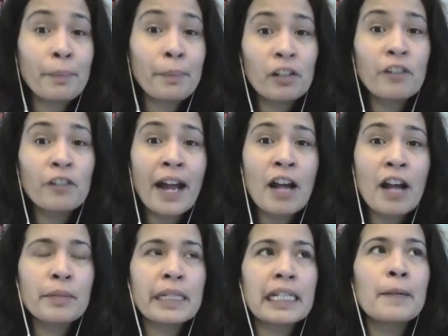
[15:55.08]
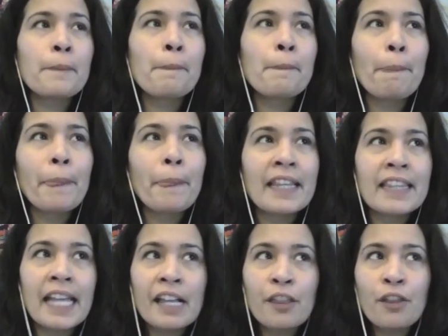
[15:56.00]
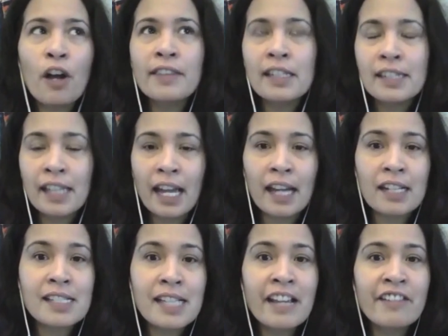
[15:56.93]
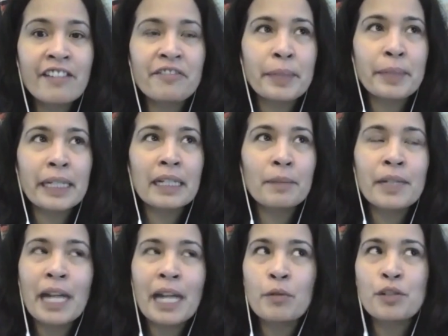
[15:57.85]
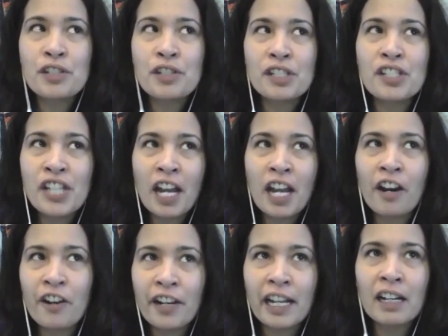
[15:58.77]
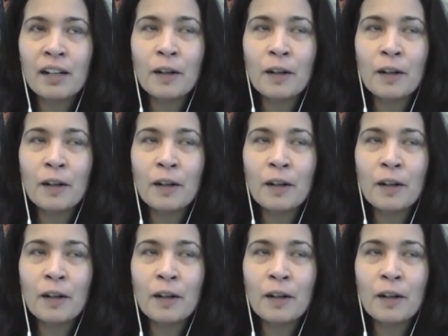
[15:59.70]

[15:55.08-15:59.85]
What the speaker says: around me, and they thought that they had to save me, but I was just sharing.